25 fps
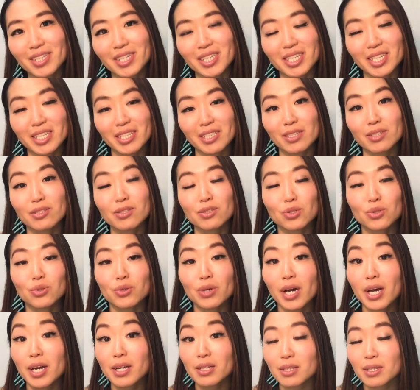is
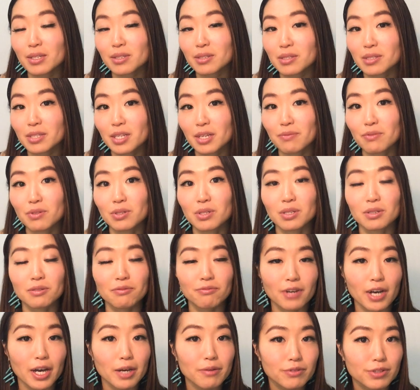
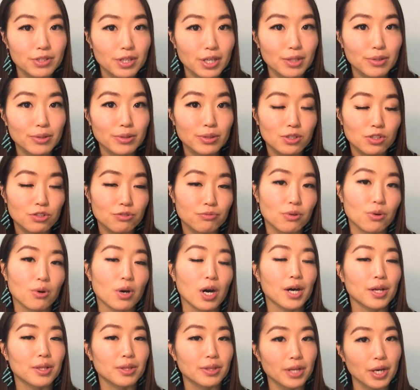$275
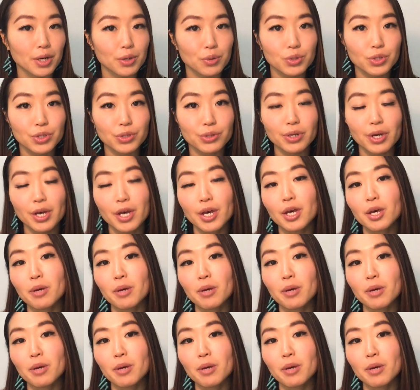for an hour,